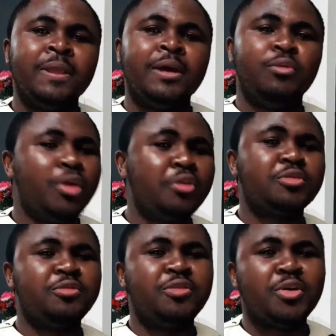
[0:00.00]
We also
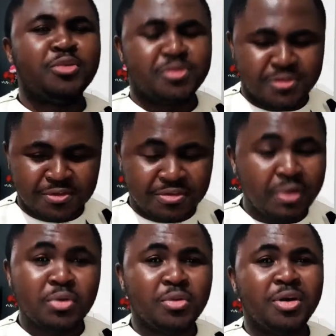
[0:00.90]
focus very
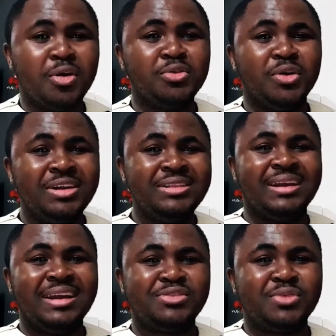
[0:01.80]
well on your
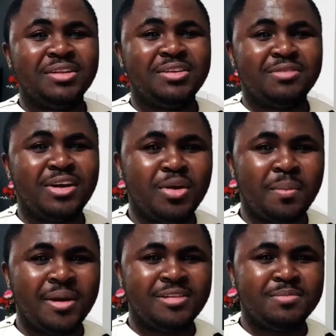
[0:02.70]
intellectual
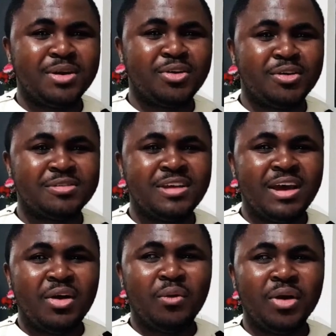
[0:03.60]
development, because
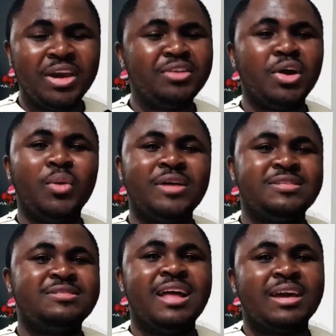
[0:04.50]
ignorance
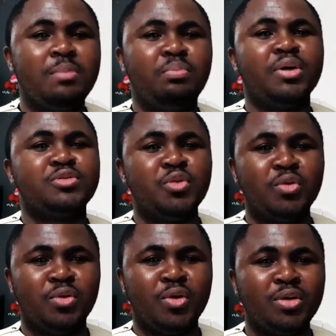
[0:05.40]
is like a
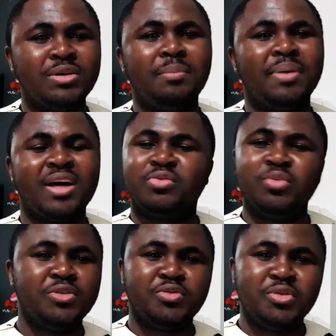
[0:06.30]
pothole on the pathway
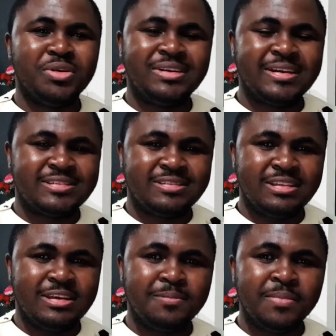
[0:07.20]
to your destiny.